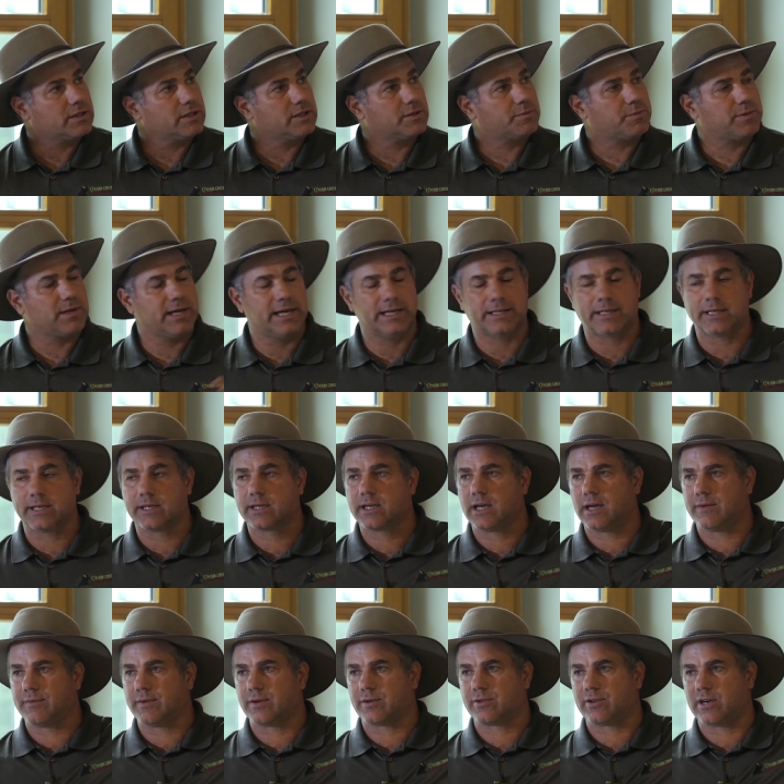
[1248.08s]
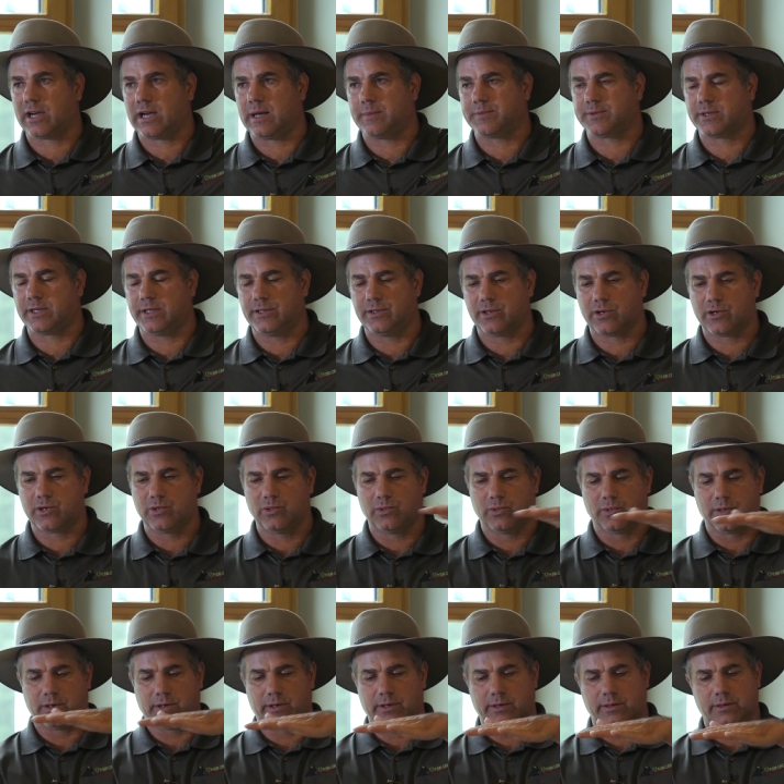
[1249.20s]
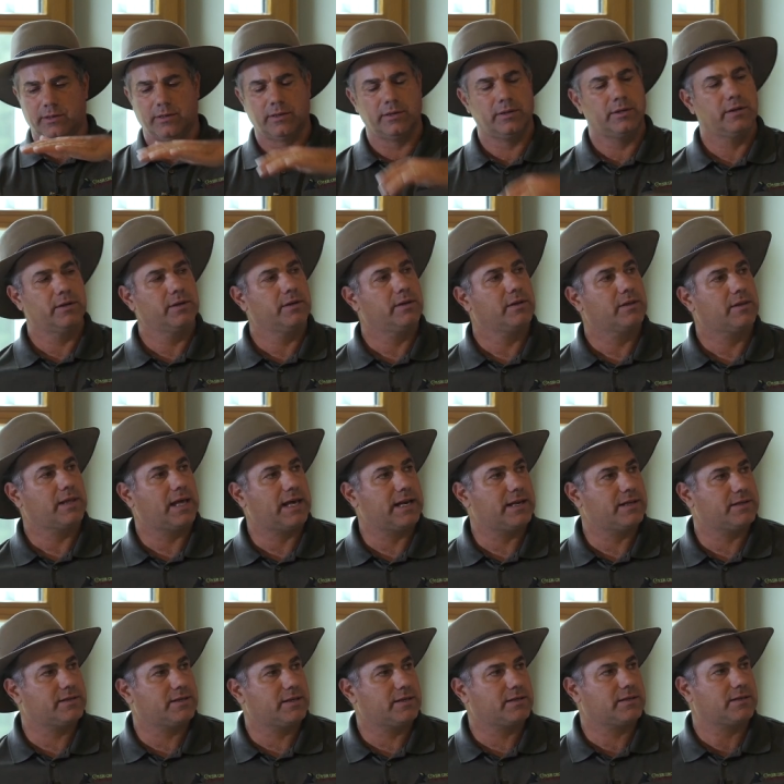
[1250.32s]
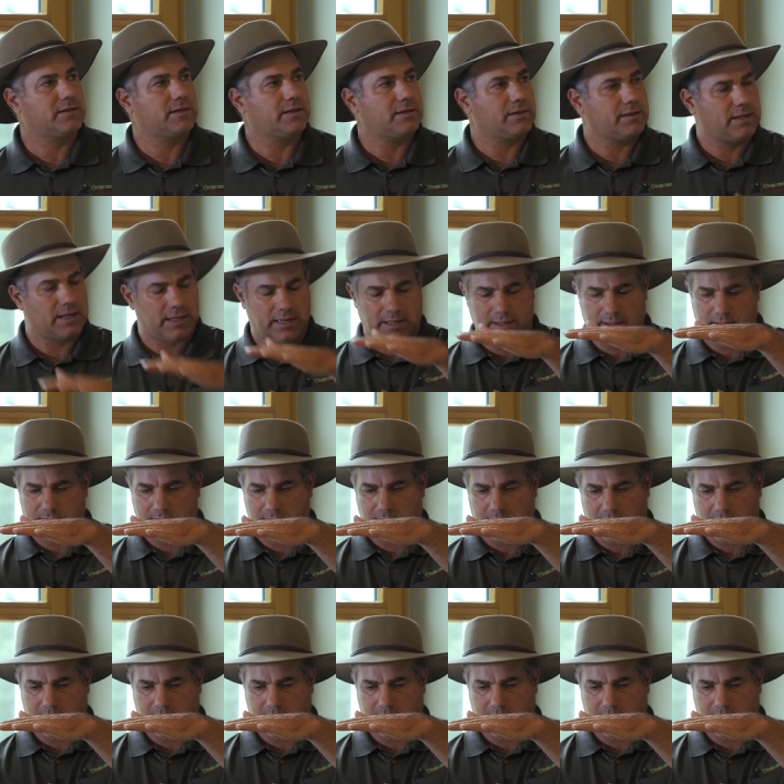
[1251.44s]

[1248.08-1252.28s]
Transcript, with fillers: is planting cover crops into corn that is this that is